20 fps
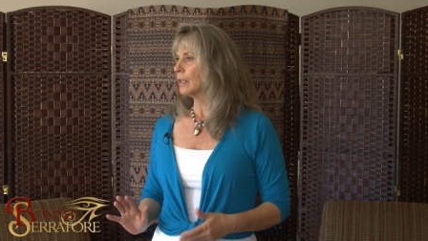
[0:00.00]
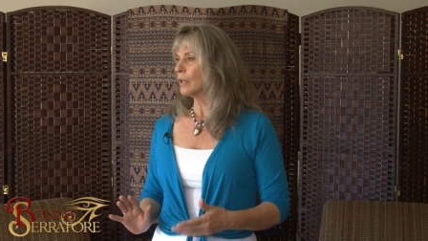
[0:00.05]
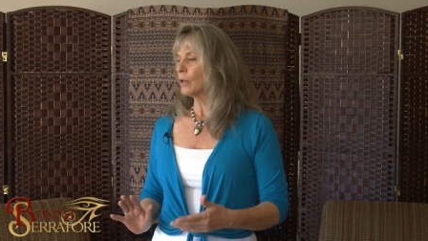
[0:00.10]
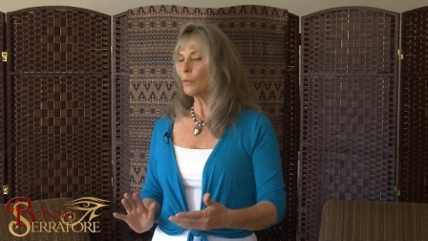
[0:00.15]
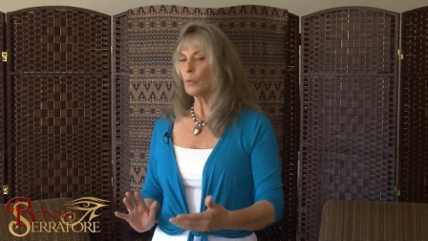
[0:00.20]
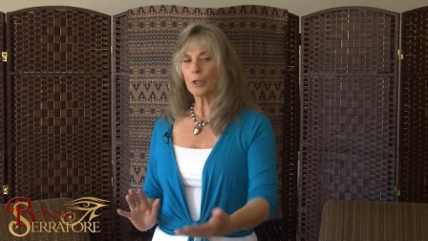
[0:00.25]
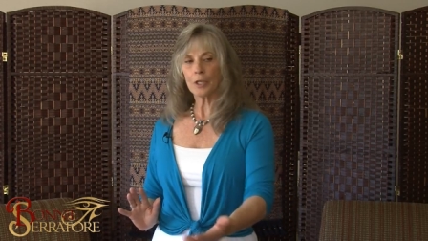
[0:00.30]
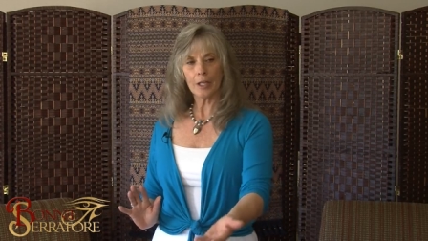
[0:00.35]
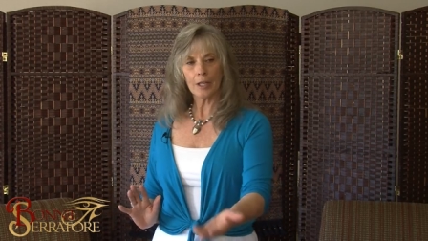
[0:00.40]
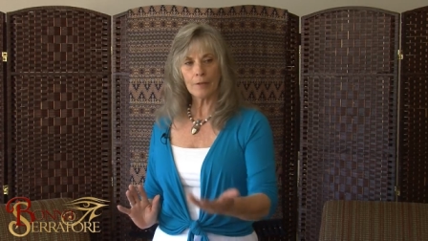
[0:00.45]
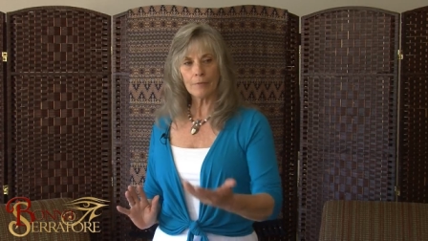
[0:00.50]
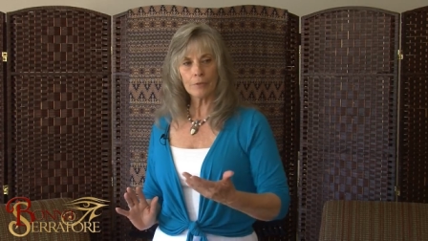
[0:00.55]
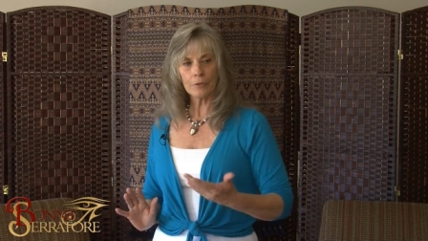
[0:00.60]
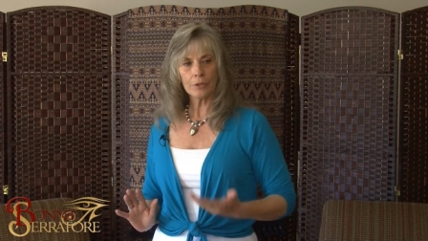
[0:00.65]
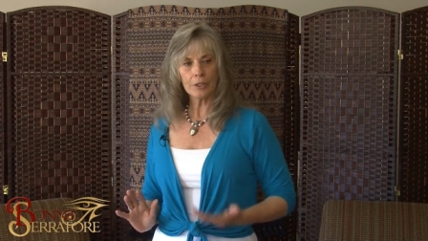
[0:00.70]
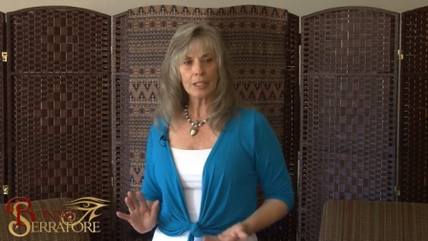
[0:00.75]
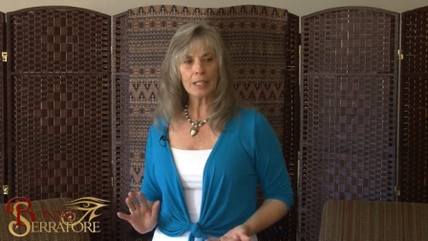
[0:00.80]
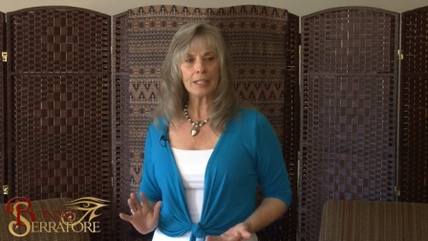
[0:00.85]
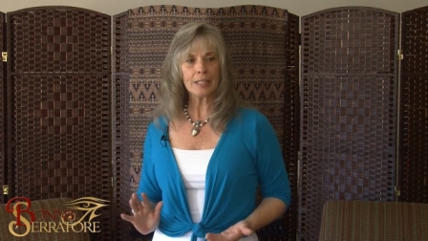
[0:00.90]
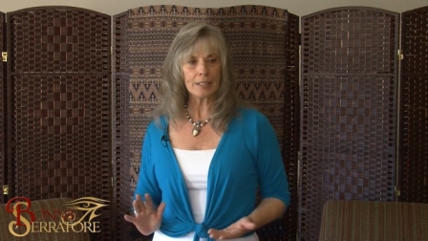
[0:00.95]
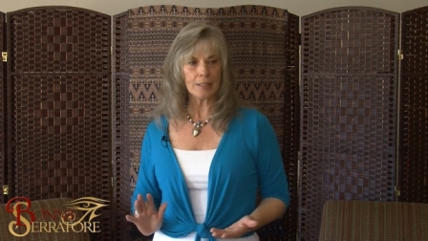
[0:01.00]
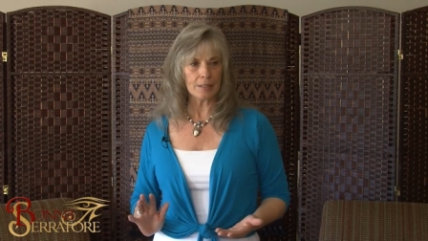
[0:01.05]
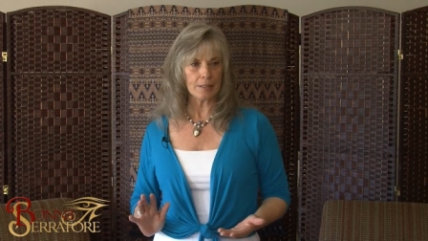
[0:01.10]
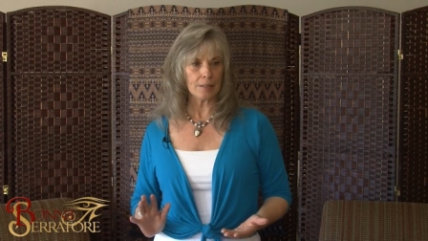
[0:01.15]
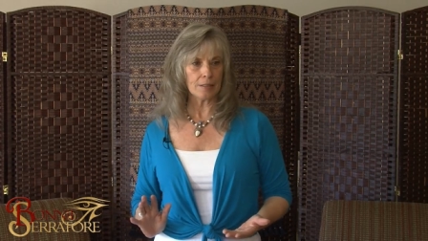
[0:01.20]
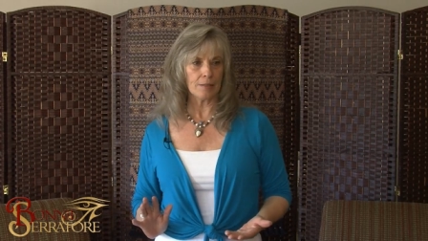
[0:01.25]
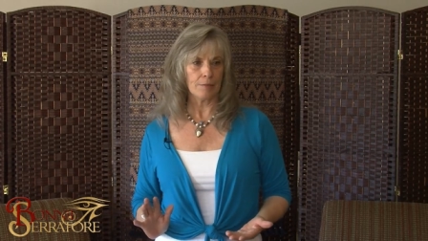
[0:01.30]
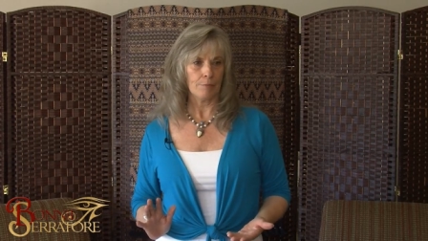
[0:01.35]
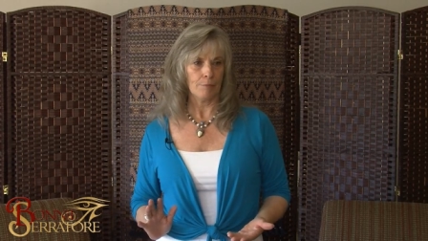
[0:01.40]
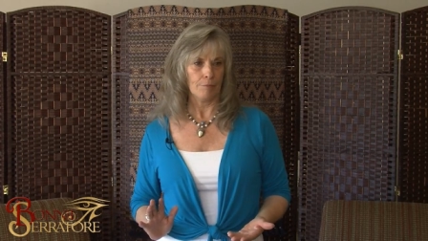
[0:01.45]
whatever
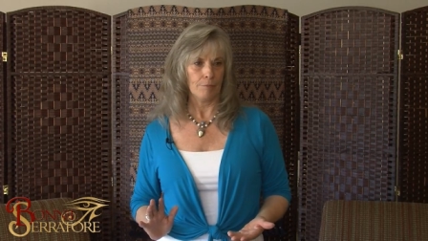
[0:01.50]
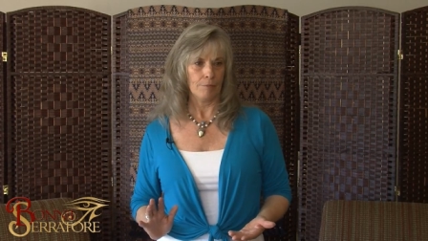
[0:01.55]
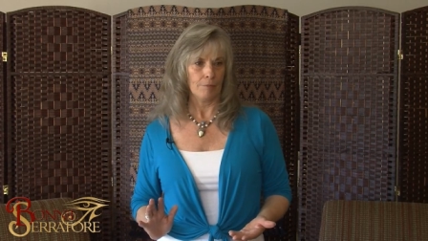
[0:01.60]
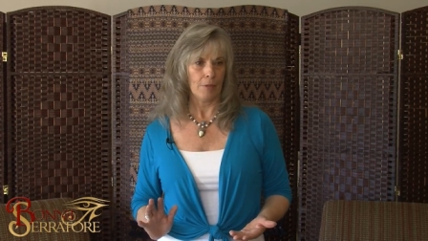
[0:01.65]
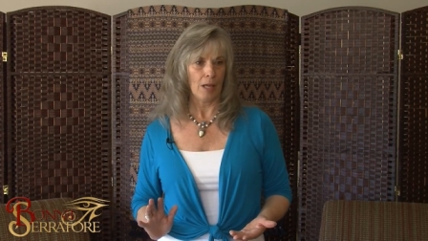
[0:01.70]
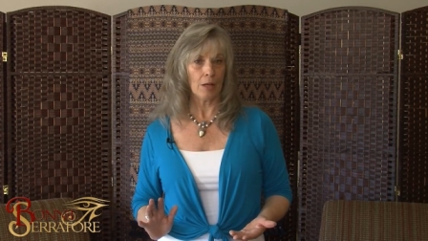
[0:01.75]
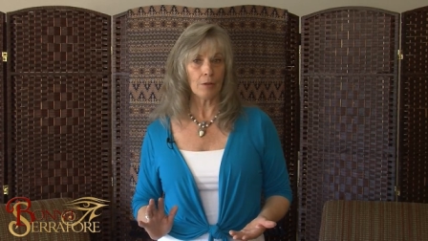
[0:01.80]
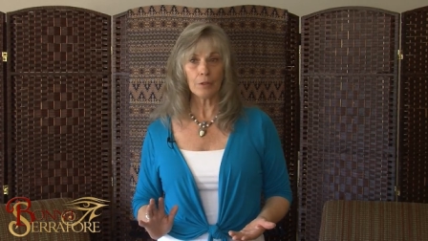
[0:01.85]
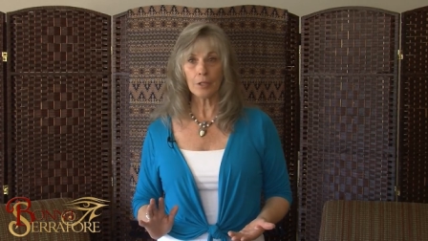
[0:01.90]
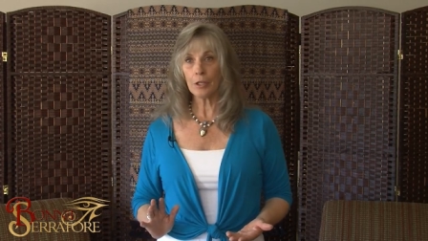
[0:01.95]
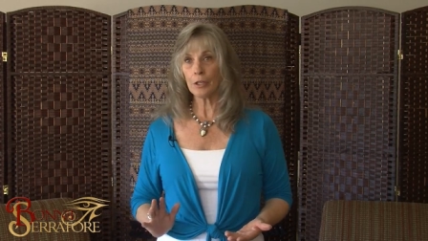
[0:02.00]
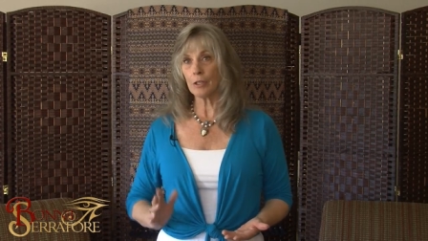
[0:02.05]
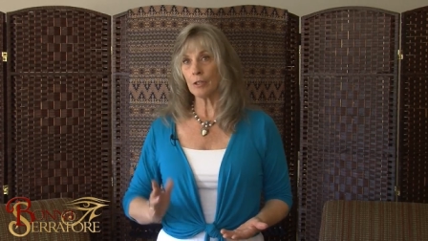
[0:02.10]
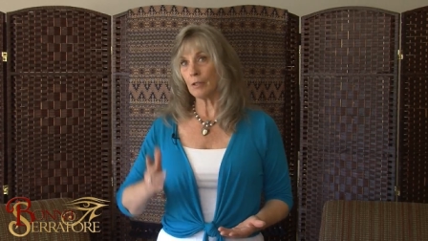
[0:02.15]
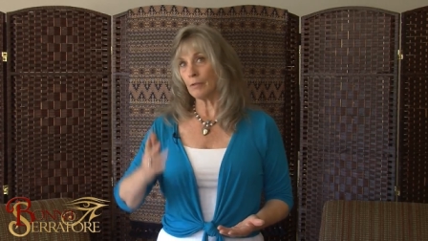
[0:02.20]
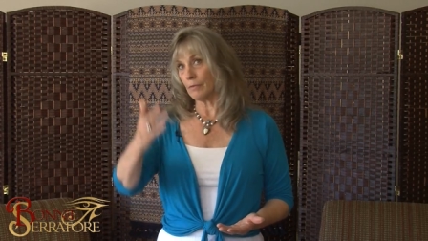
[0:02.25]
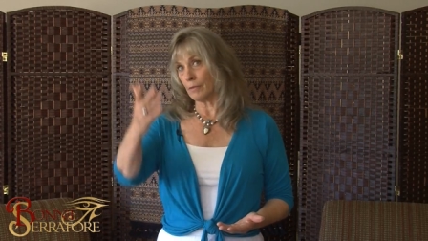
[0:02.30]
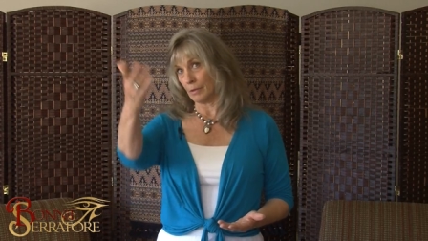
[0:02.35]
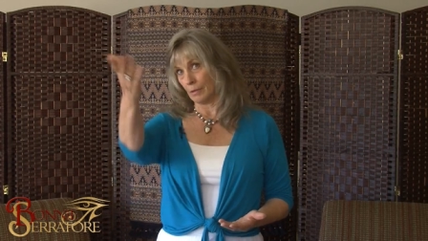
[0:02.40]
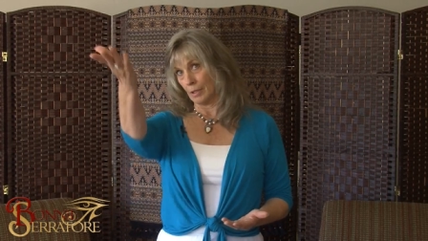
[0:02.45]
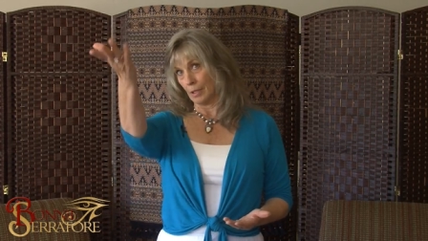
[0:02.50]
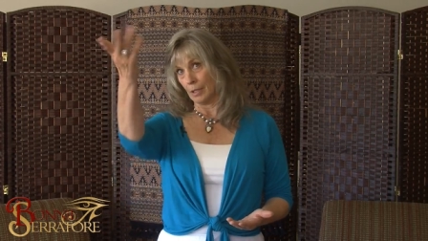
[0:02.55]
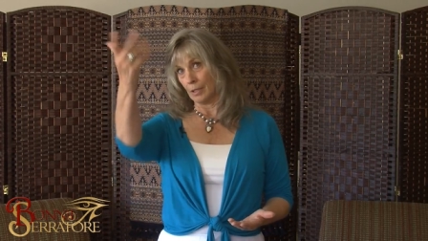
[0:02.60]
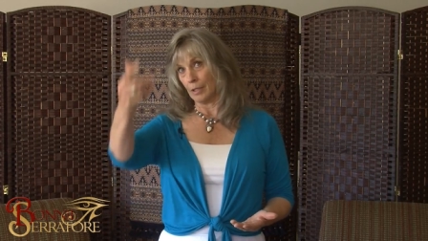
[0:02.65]
is. I don't care